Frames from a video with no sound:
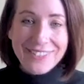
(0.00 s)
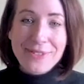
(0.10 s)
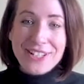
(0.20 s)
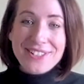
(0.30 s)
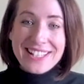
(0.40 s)

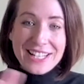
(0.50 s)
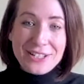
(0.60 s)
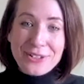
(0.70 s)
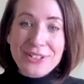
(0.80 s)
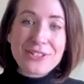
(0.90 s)
because then you
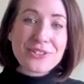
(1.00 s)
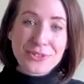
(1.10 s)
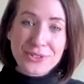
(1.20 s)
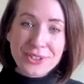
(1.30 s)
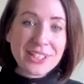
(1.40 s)
can
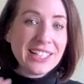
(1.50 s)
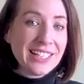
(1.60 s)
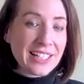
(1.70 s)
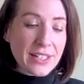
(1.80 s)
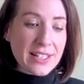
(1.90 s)
ensure
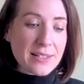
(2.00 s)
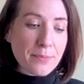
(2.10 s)
this.